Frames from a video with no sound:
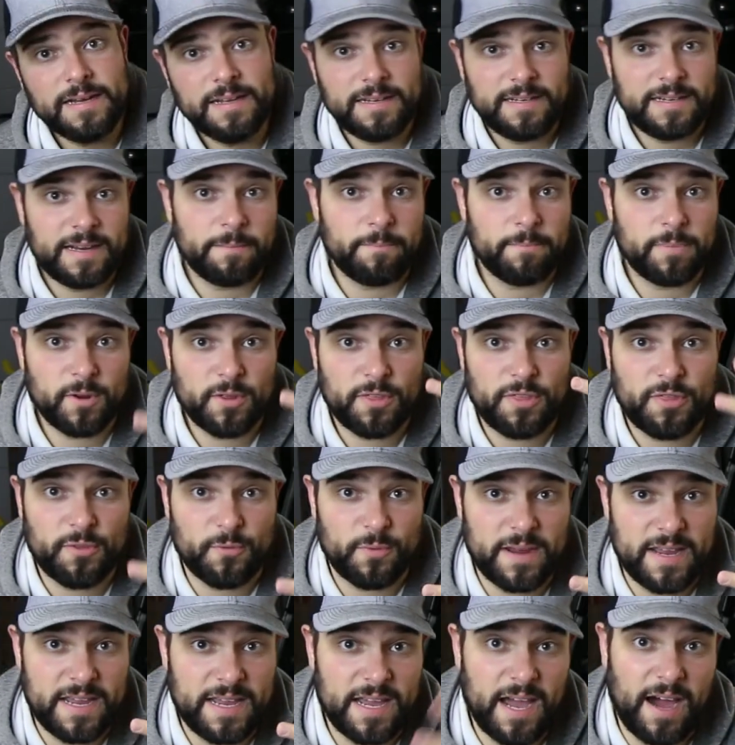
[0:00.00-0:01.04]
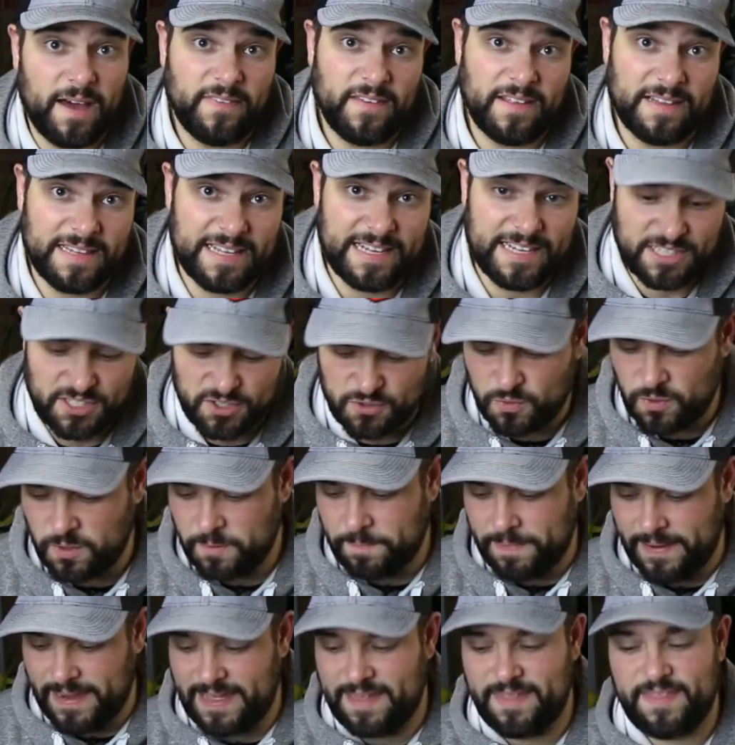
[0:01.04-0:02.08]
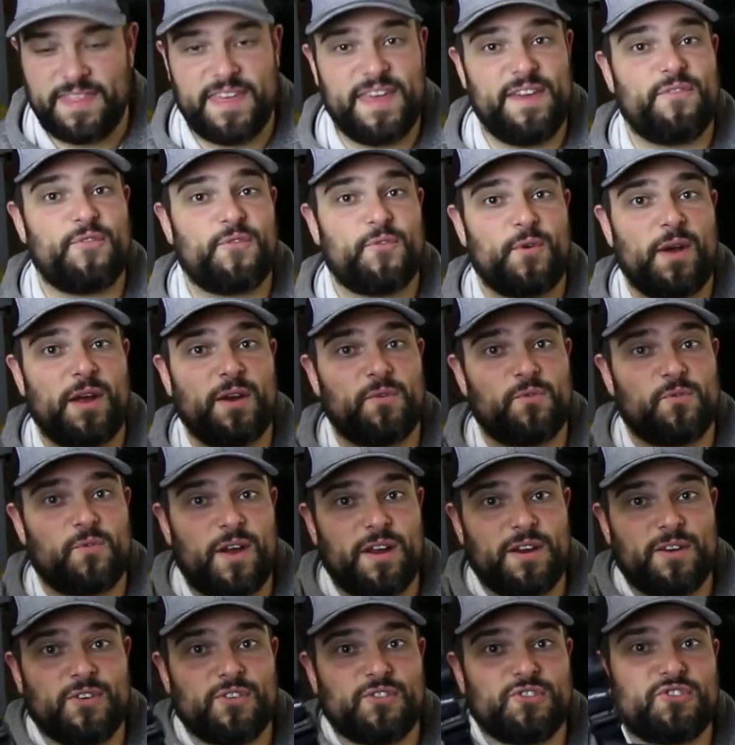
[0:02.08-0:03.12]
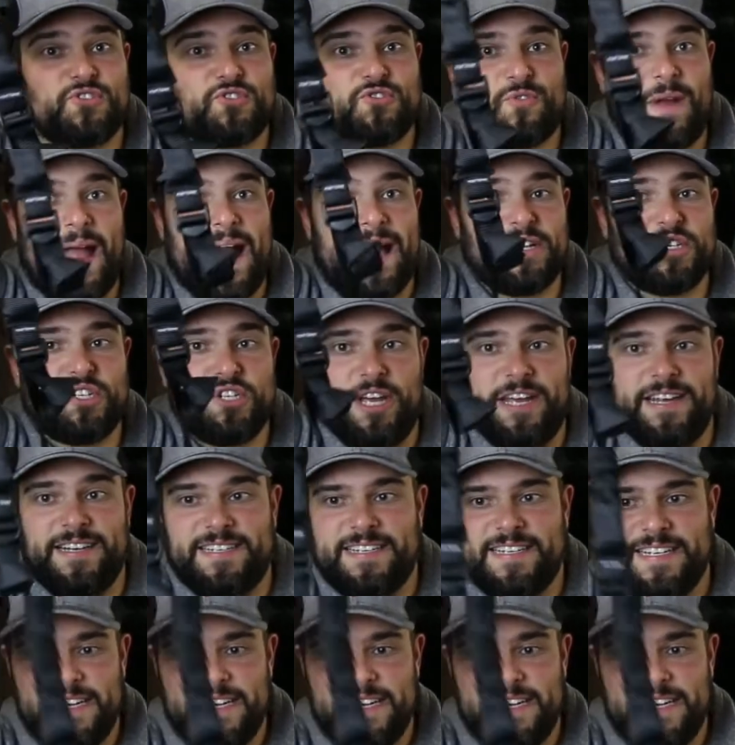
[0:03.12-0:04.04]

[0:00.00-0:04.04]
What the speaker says: Number 3 on the list would be the Frontrunner Strachit.